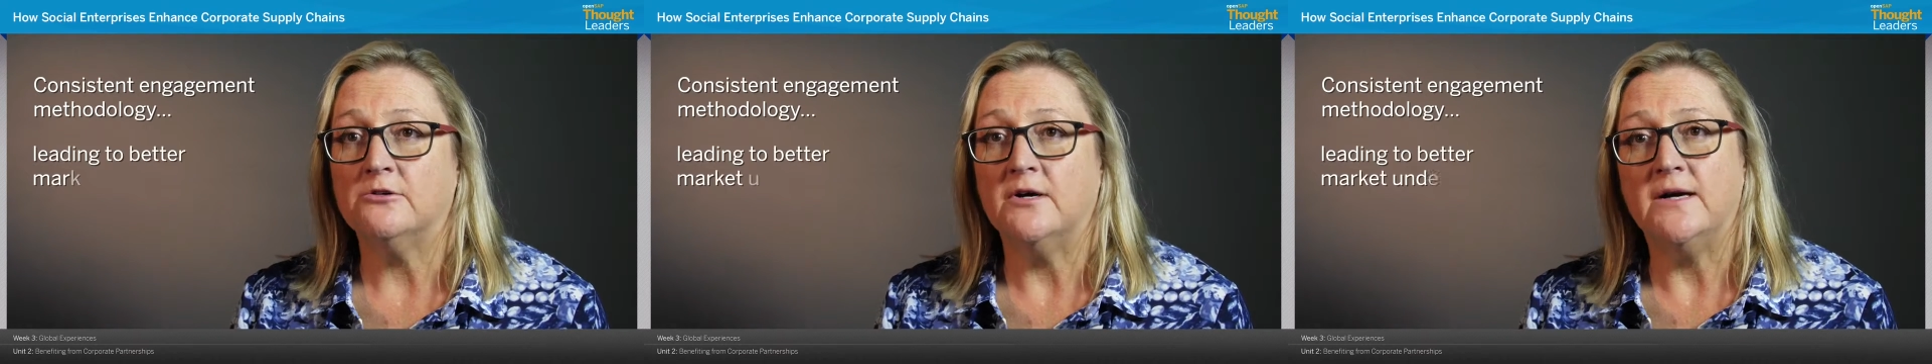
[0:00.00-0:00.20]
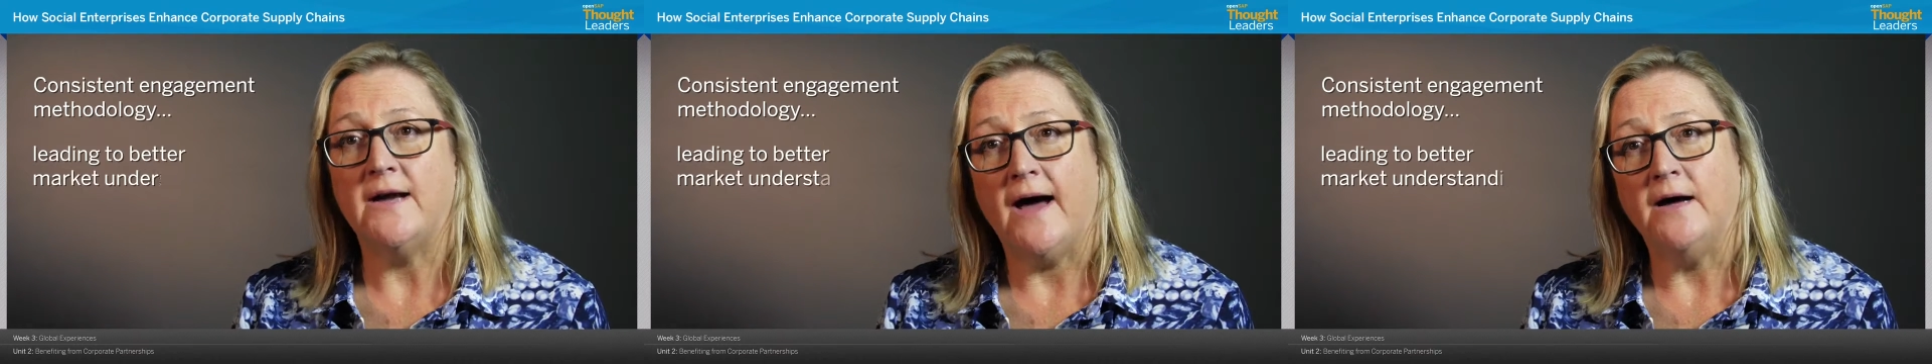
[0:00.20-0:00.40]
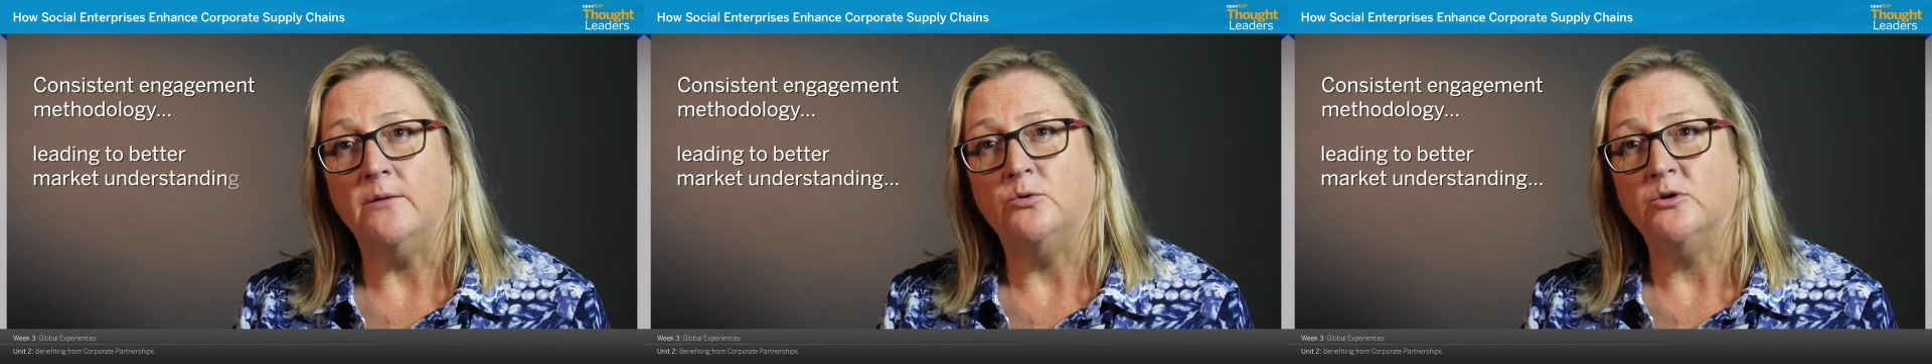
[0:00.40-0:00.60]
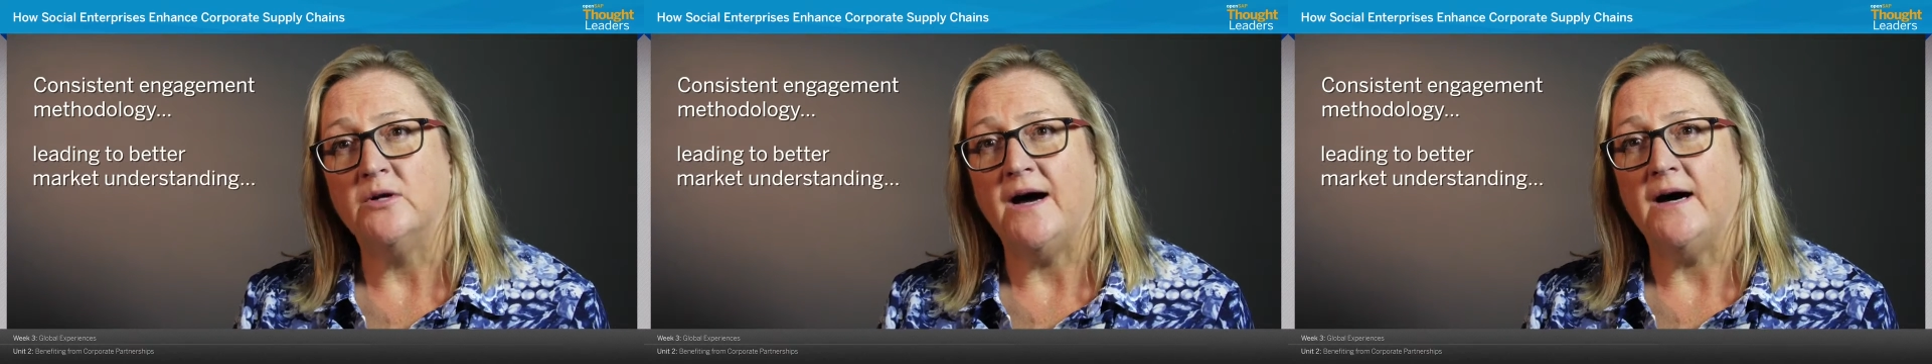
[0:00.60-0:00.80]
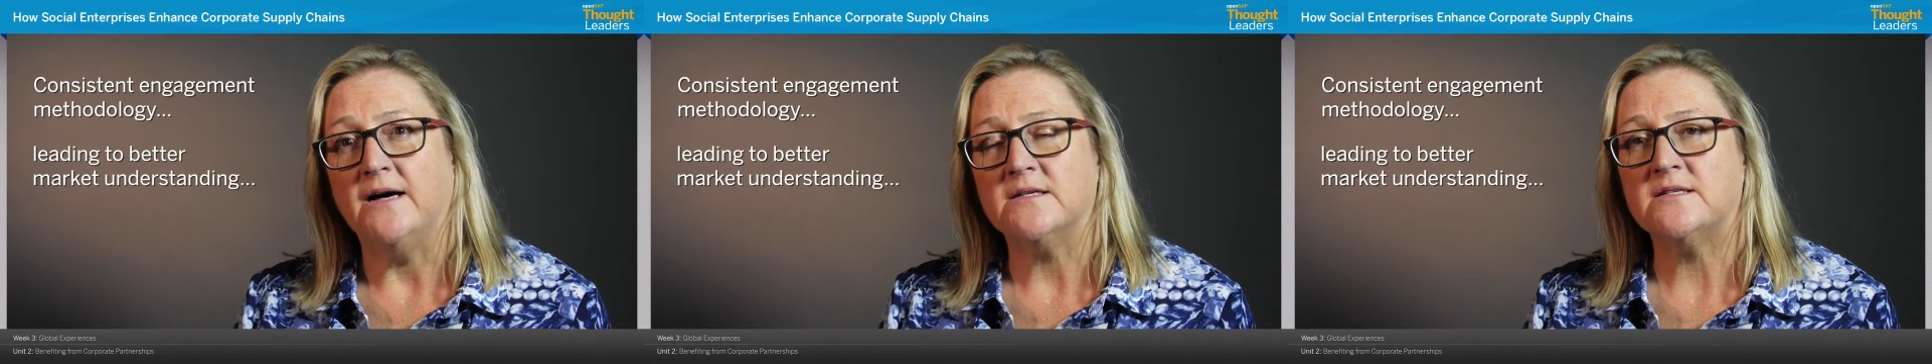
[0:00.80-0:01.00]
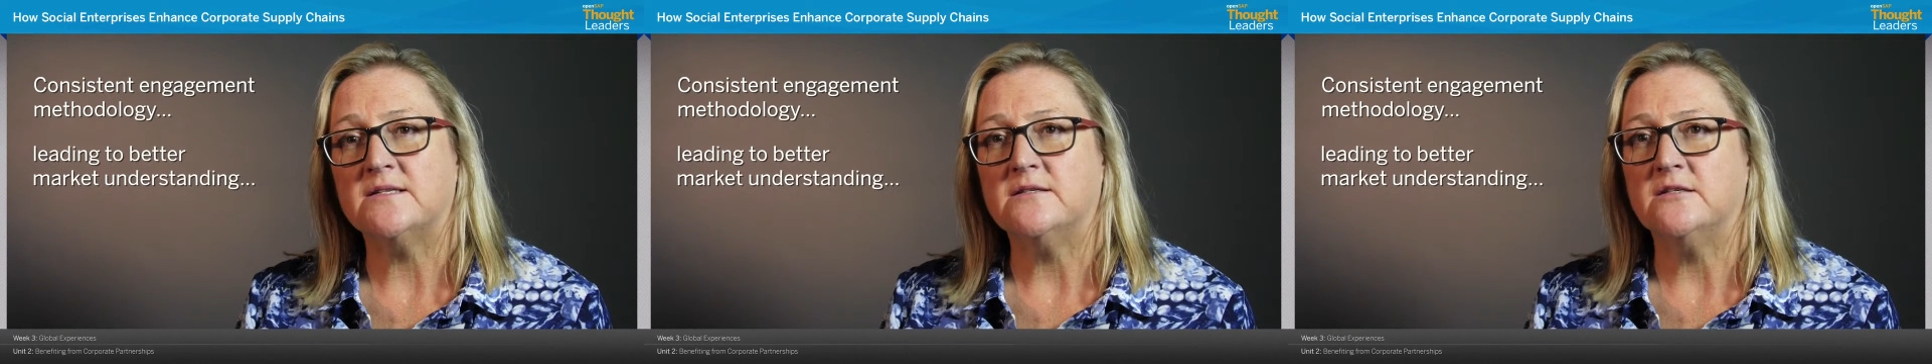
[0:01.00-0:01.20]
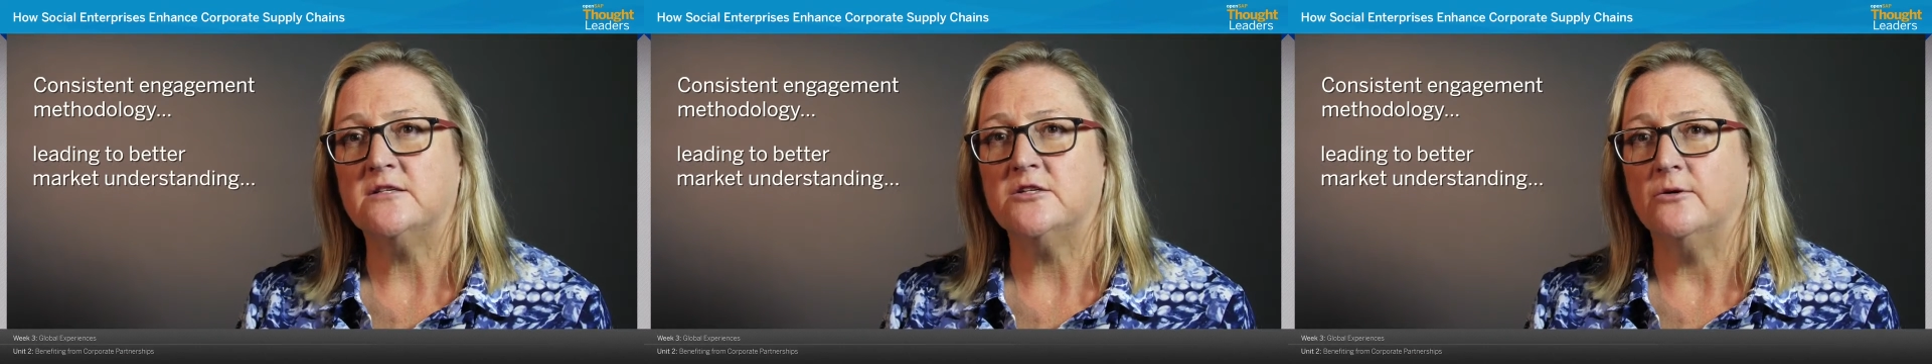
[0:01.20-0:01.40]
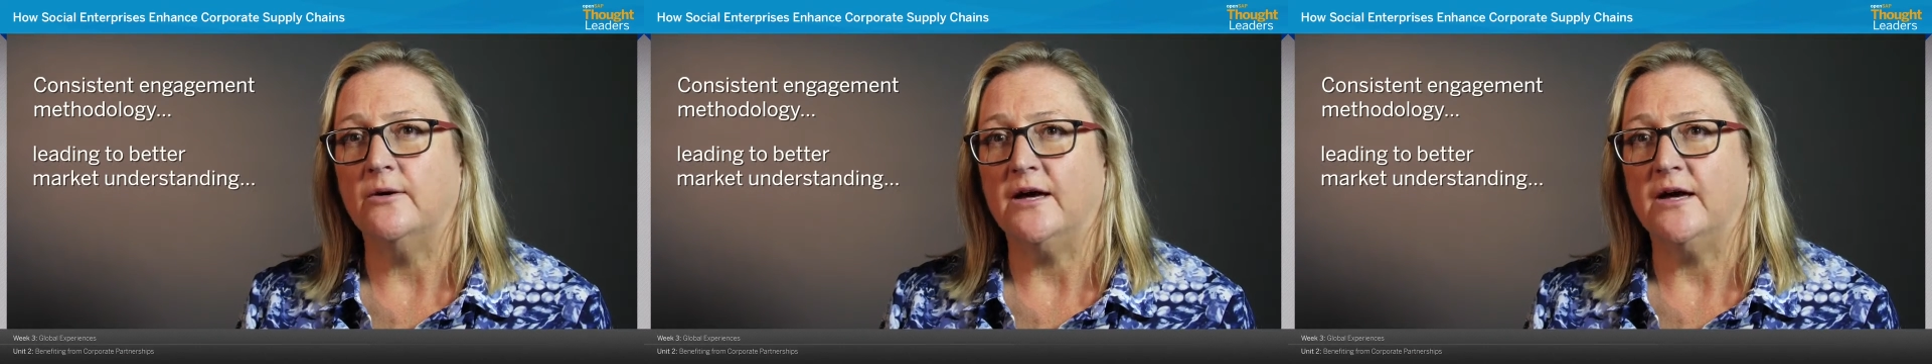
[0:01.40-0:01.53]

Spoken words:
enabled us to